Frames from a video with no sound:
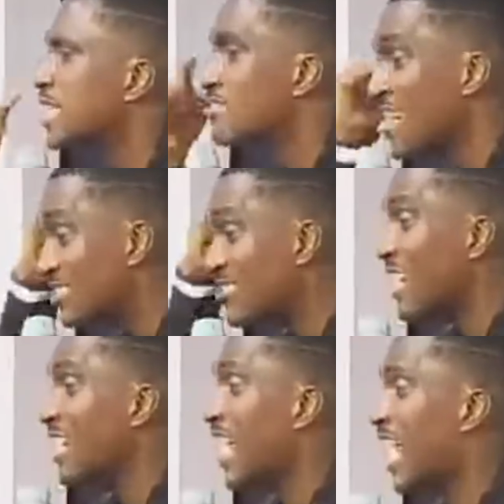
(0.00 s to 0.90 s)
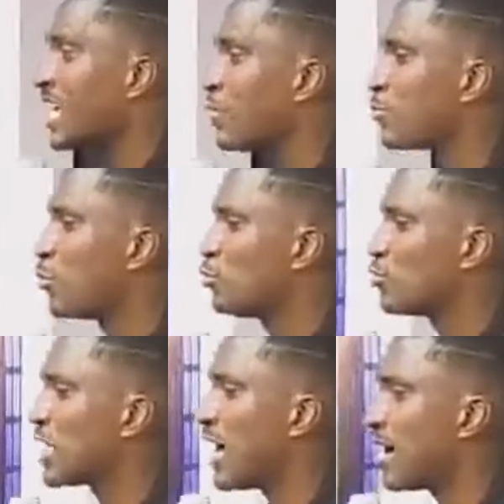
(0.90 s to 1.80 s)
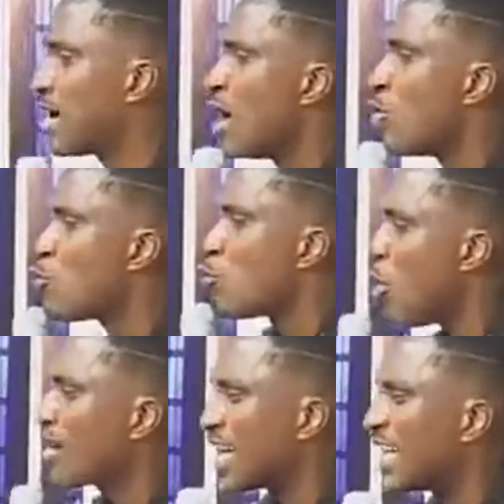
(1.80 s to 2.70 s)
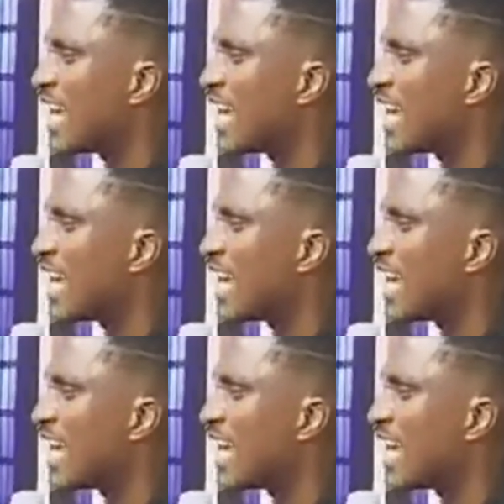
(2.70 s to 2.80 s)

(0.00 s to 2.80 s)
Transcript: Reason like a producer. Walk